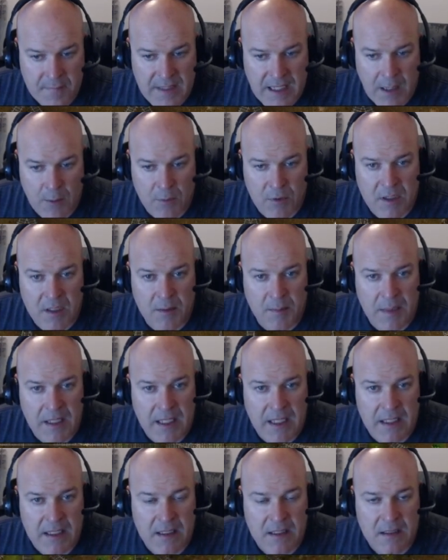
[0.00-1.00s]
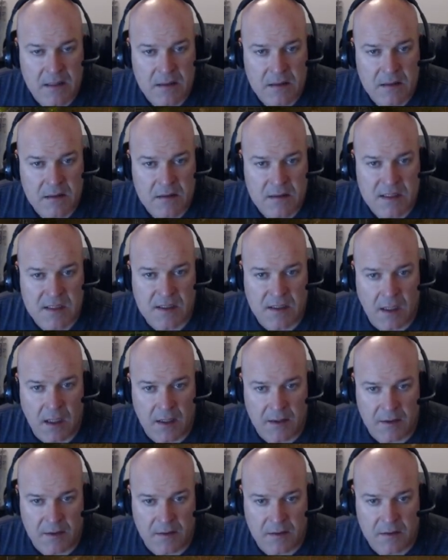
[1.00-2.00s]
Now we're going to make
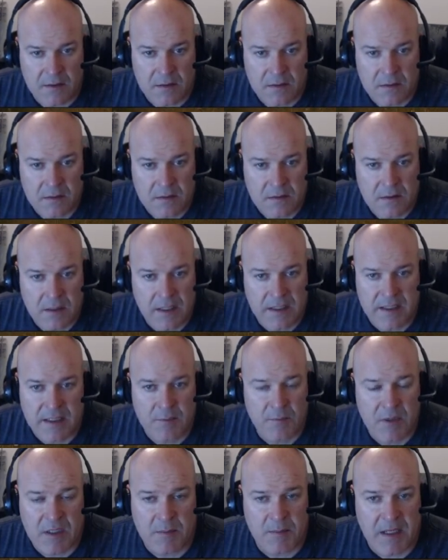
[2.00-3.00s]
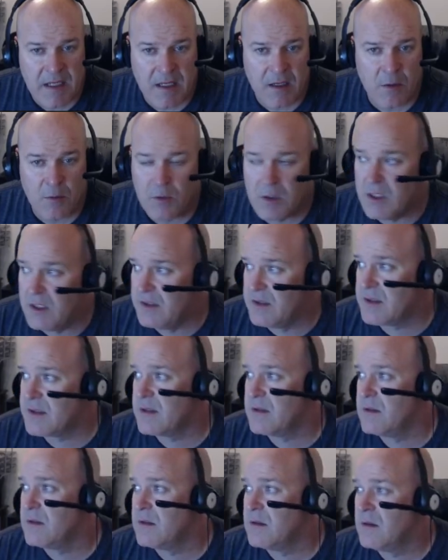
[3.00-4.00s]
solder, and then we can make
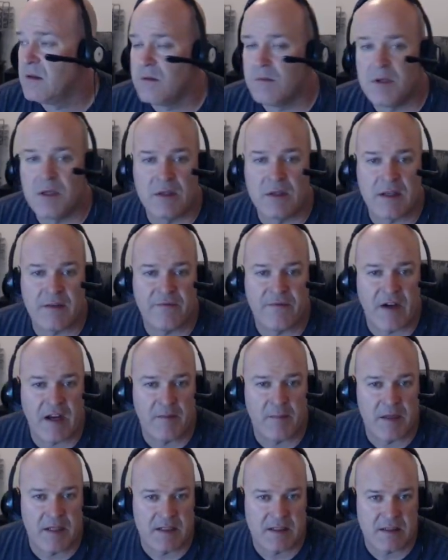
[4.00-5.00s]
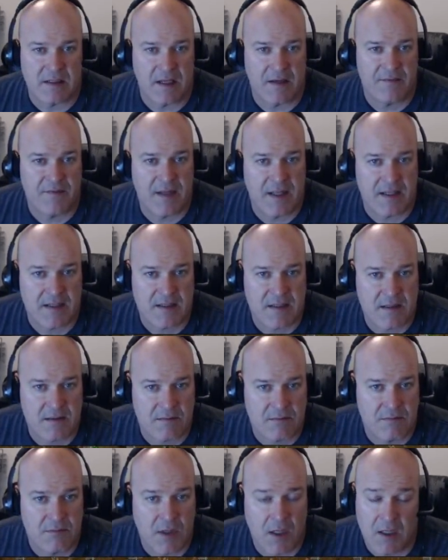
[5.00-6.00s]
L1s. We only have 5 minutes left. That's
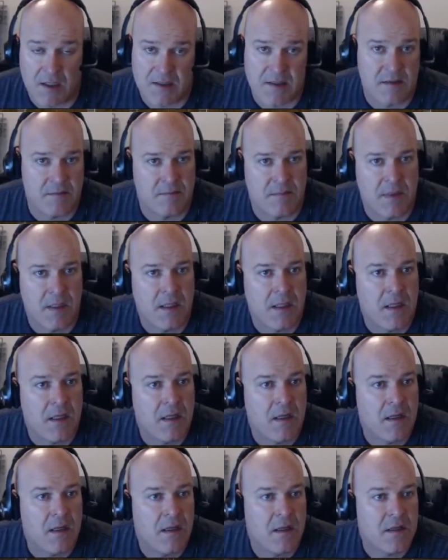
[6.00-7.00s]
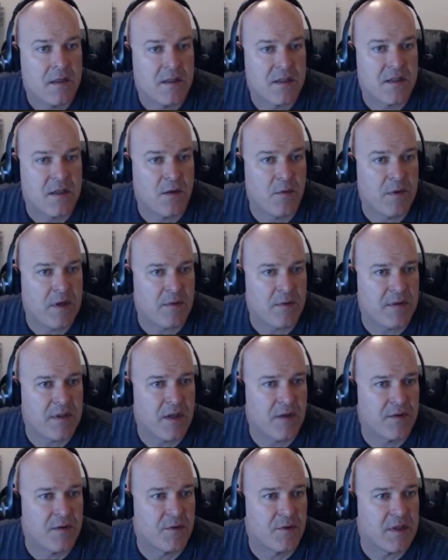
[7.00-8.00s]
awesome. So we don't
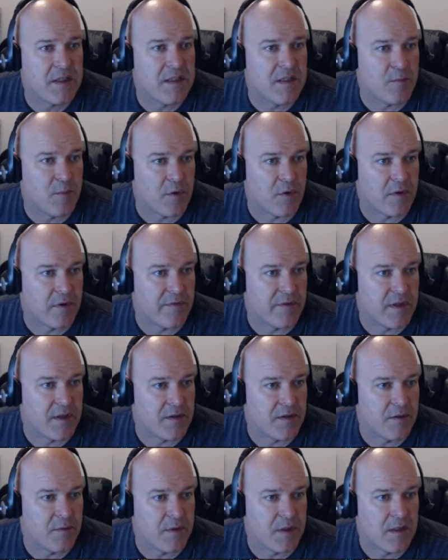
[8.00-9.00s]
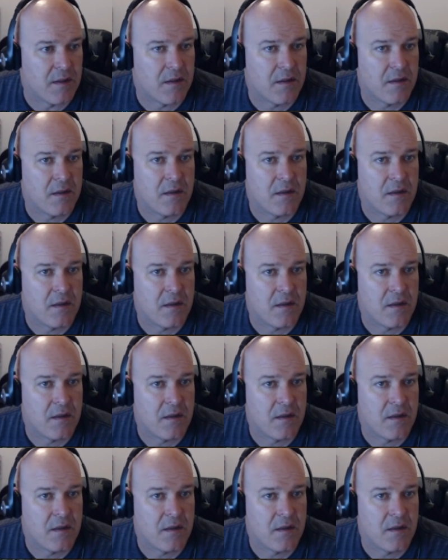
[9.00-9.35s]
know the grid anymore over here, do we?